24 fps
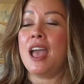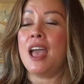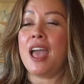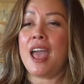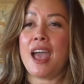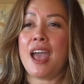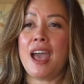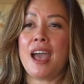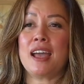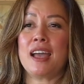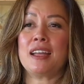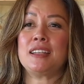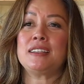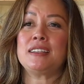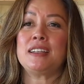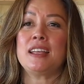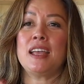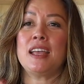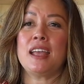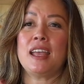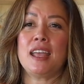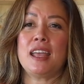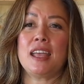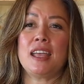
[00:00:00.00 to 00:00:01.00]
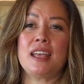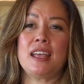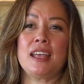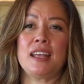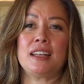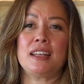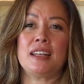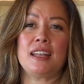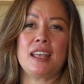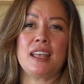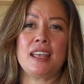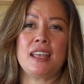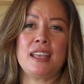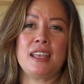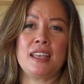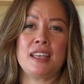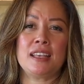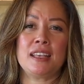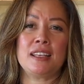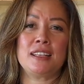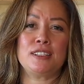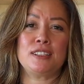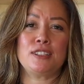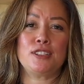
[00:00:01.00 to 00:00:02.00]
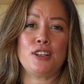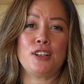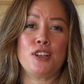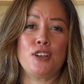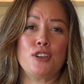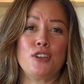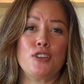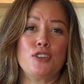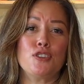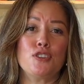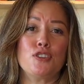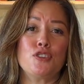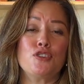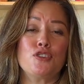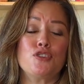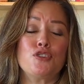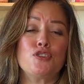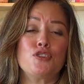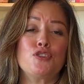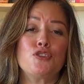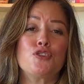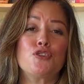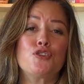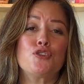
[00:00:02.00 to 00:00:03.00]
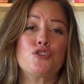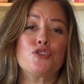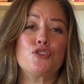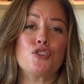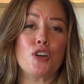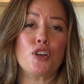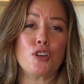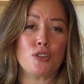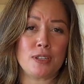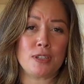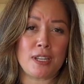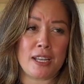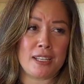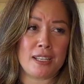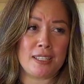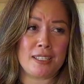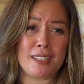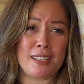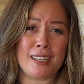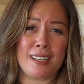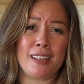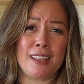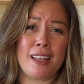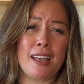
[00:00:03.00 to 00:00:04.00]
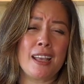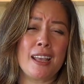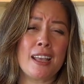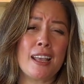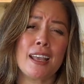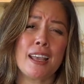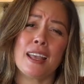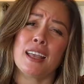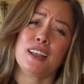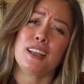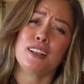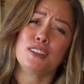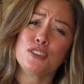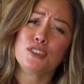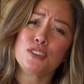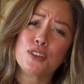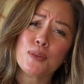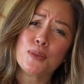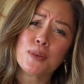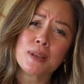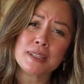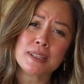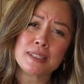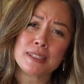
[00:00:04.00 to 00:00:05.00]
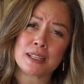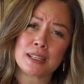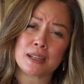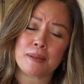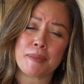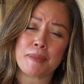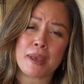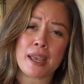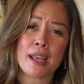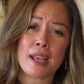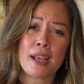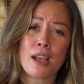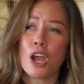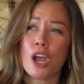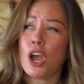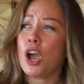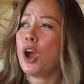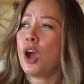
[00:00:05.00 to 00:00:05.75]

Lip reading: And it is so tasty. Like, it's so easy to make.